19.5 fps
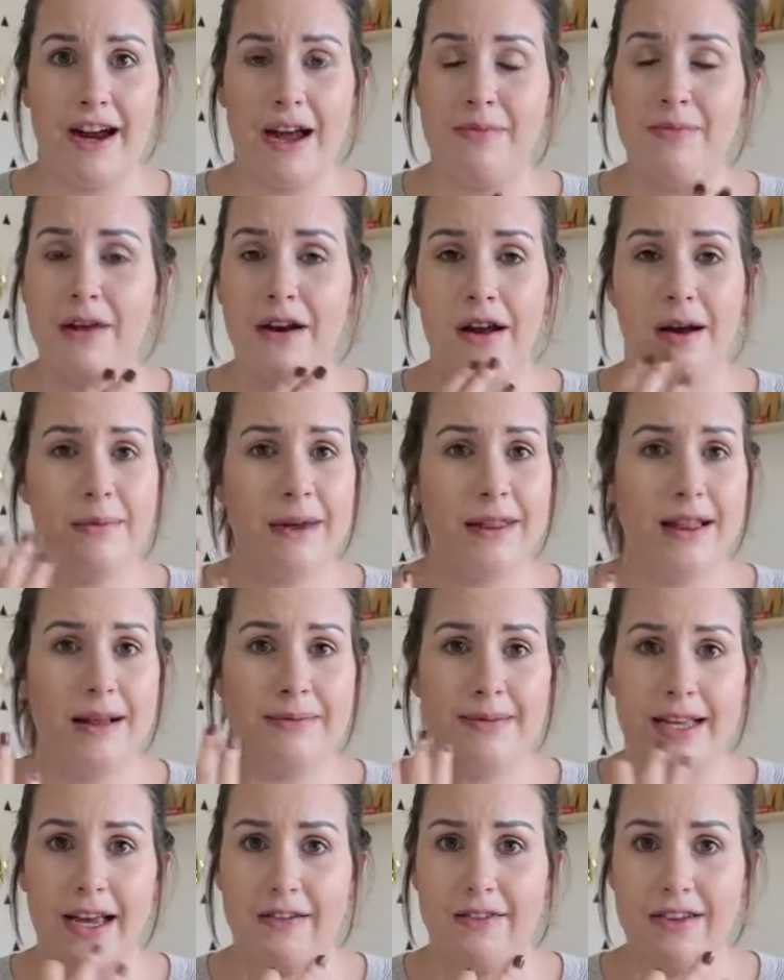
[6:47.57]
I put it on my
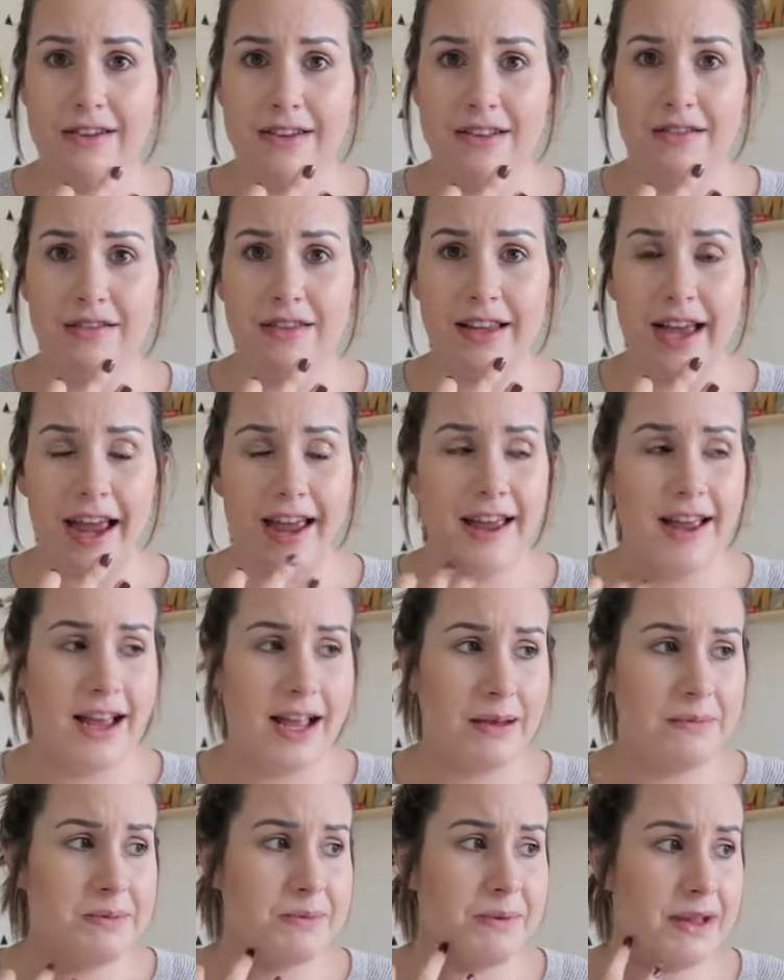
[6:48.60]
lips every single night. It
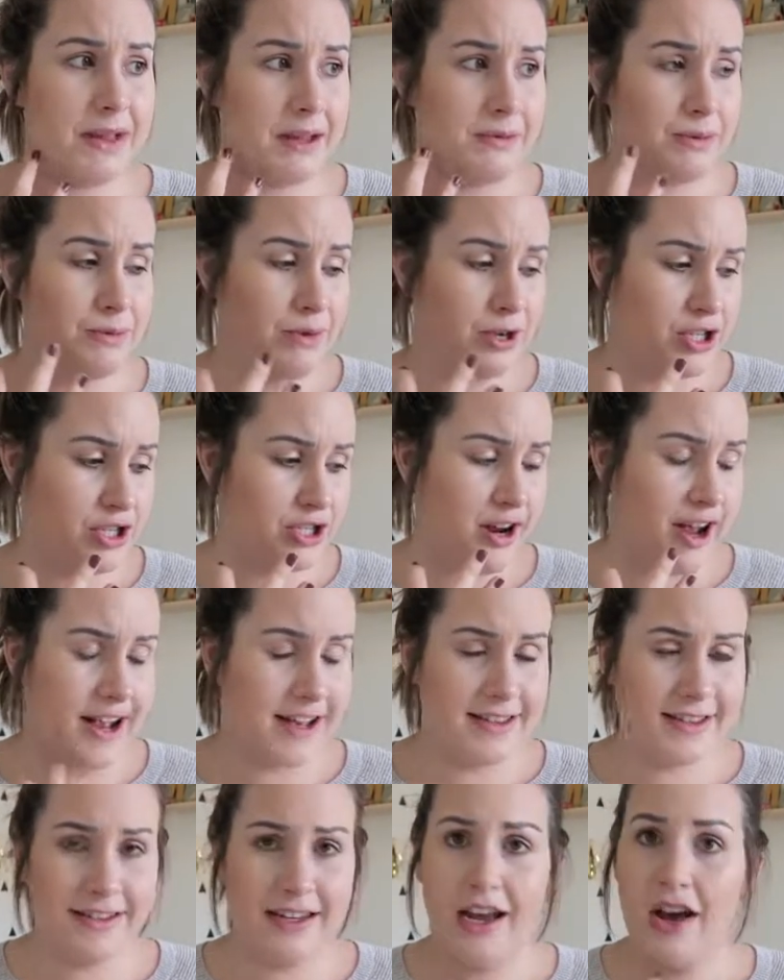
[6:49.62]
keeps my lips
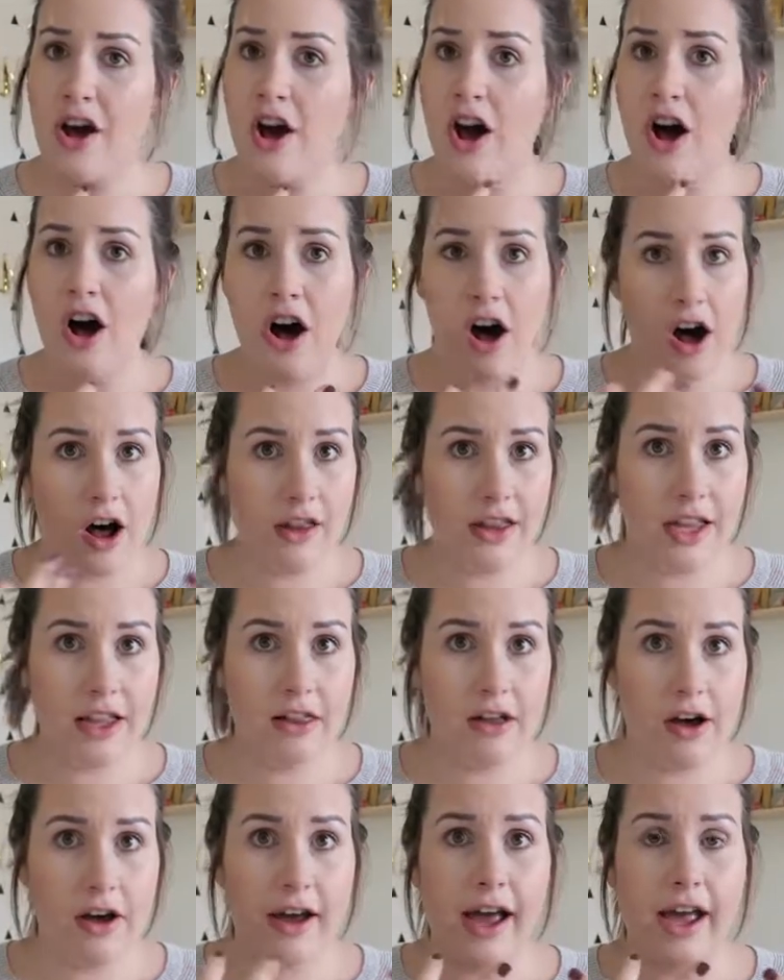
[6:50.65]
moisturized all night
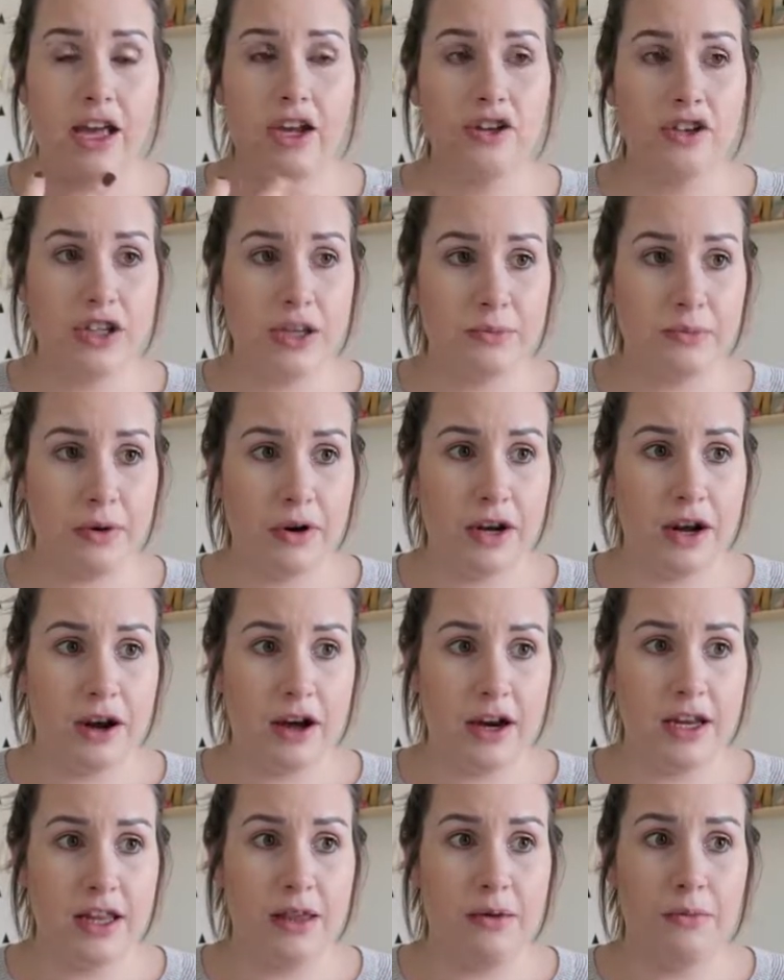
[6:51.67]
long. I usually put it
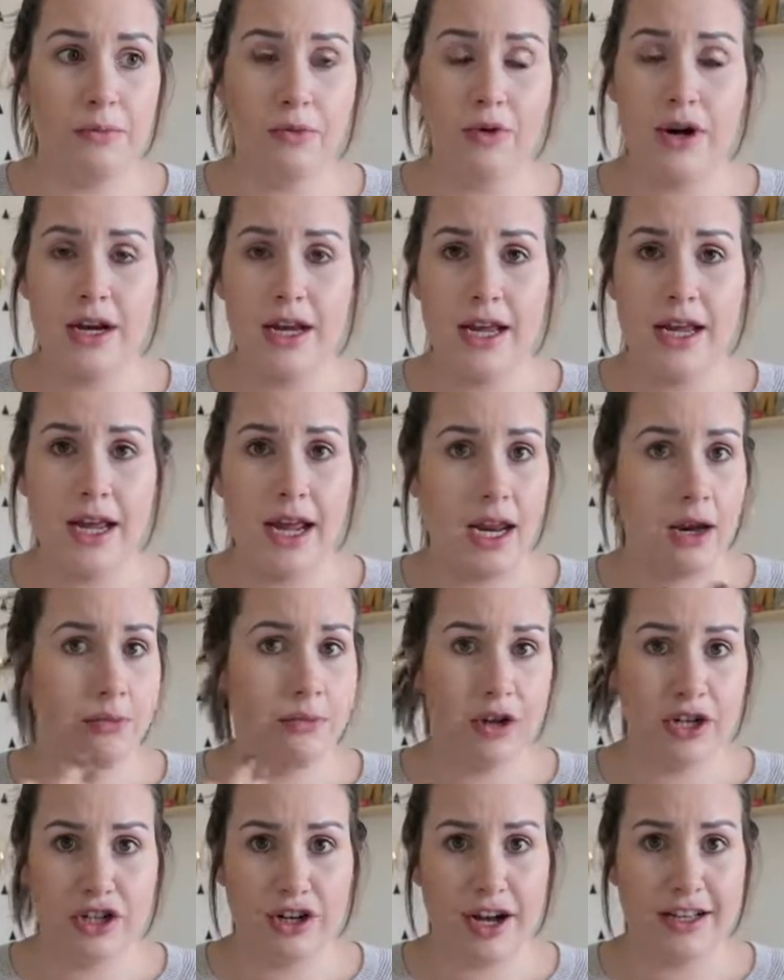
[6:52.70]
on in the morning and it
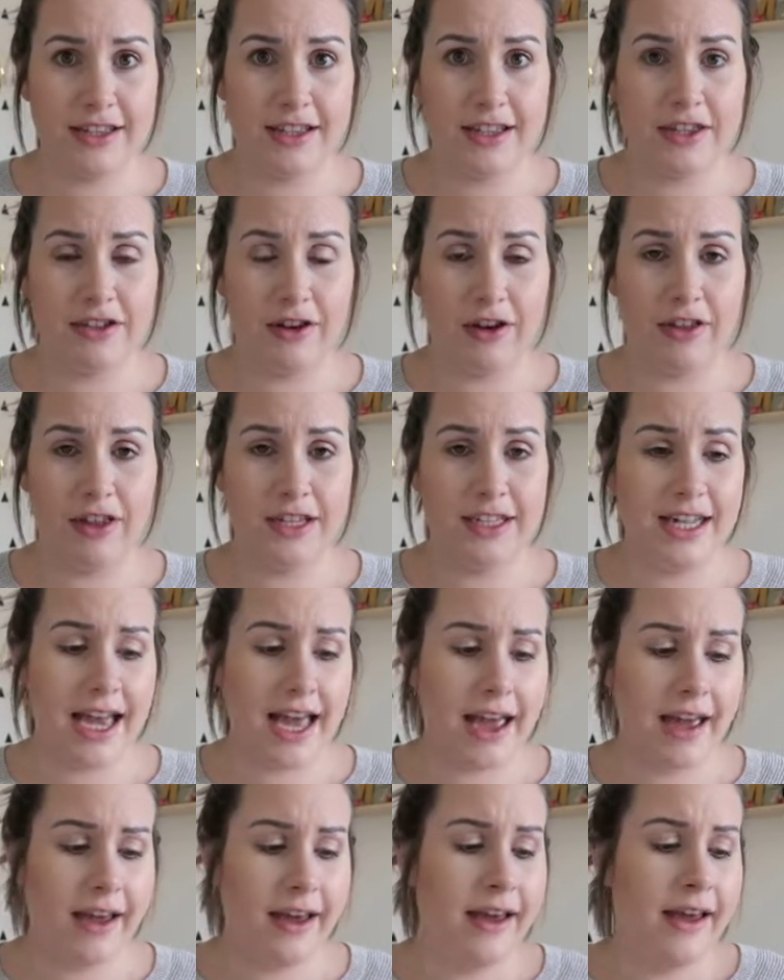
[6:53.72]
moisturizes throughout the
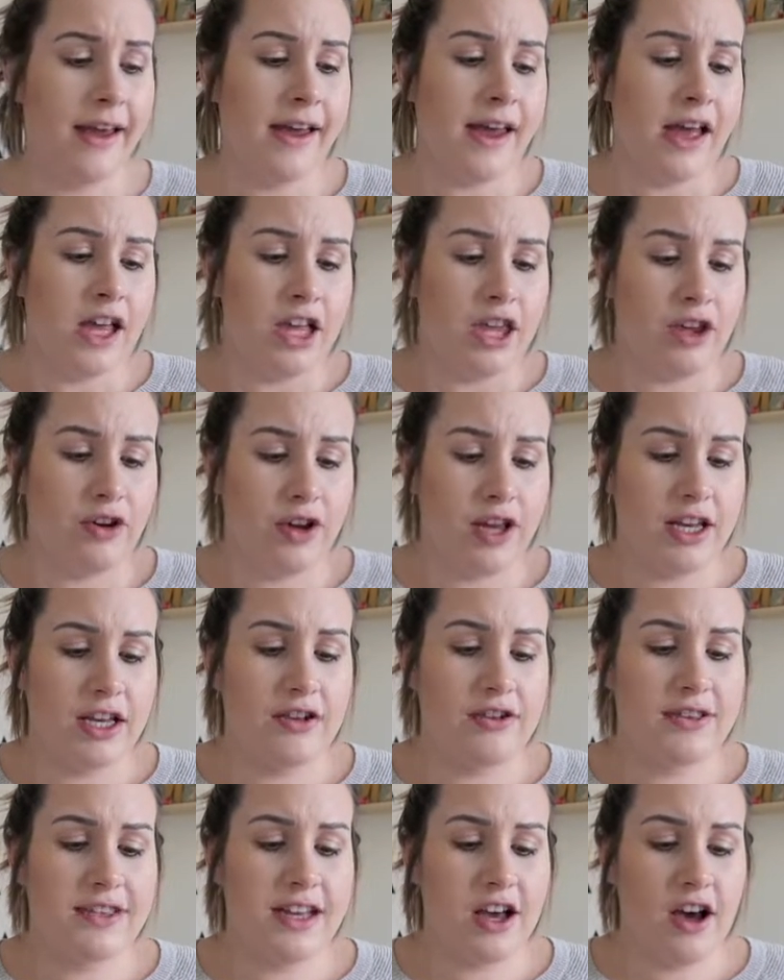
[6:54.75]
day. You can
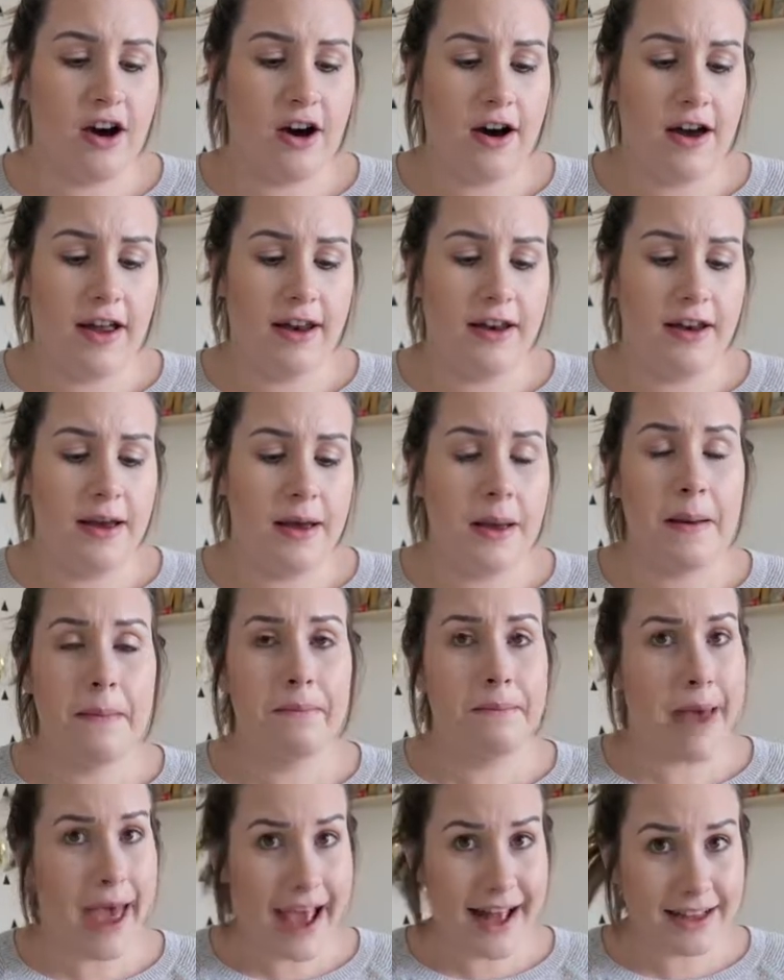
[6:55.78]
use it on
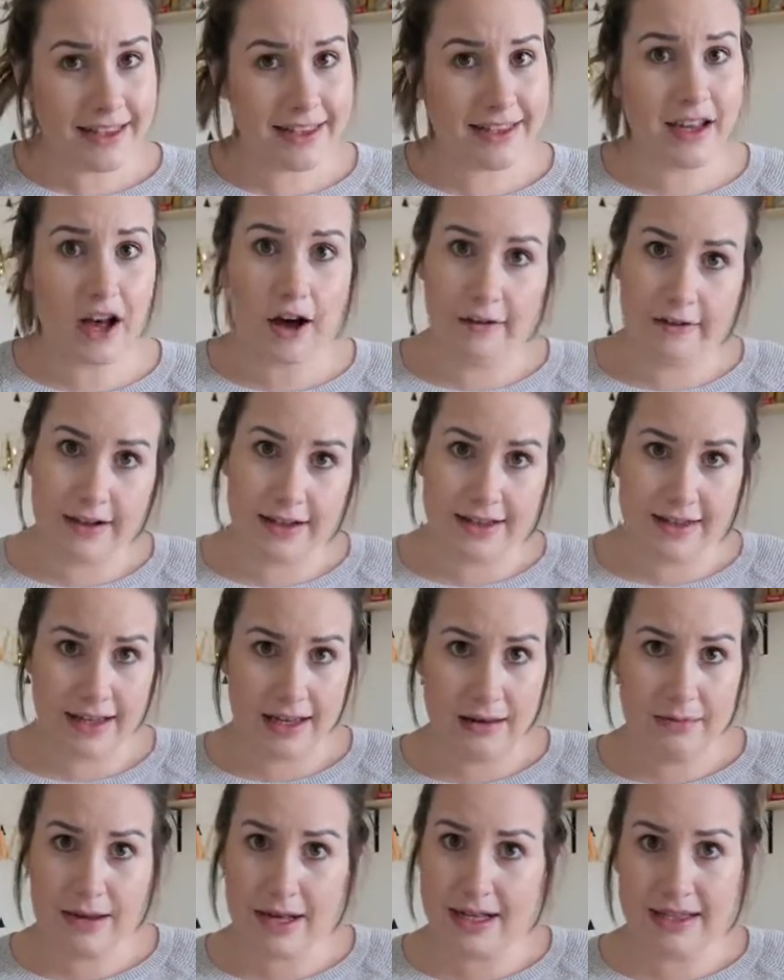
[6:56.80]
pets,
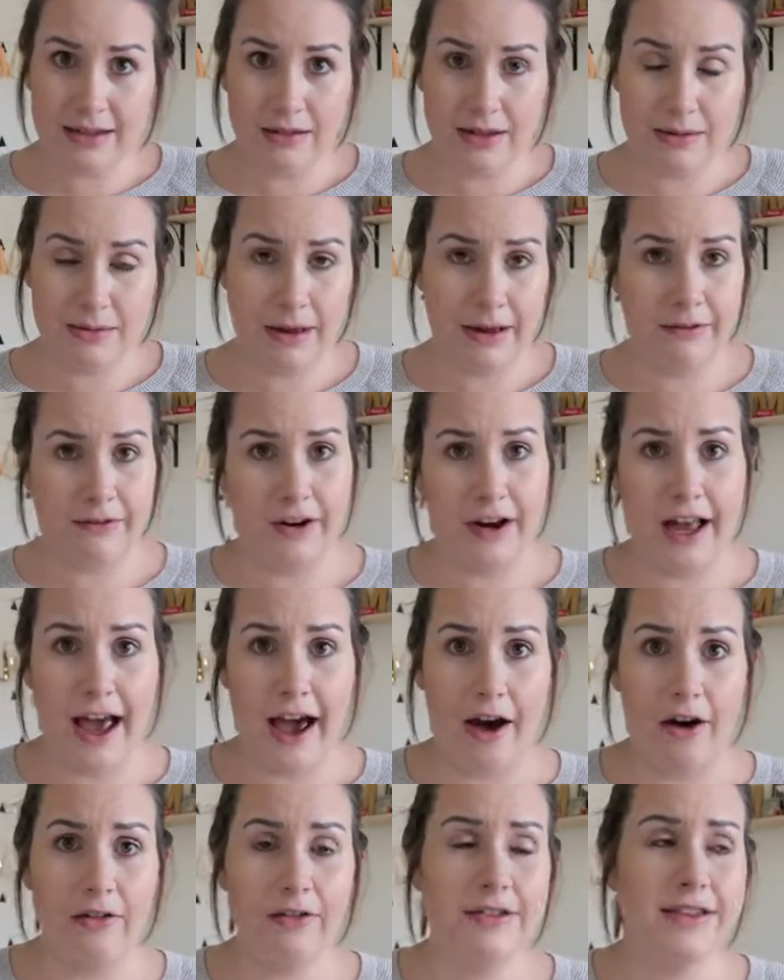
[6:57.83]
obviously, because it was made for
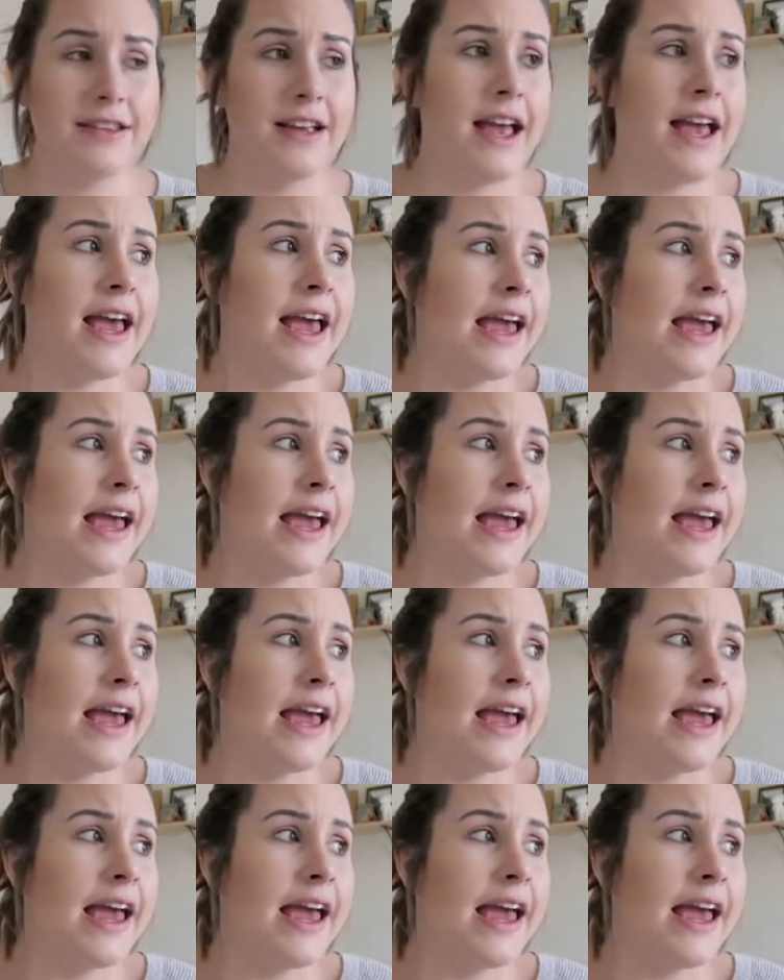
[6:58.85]
cows.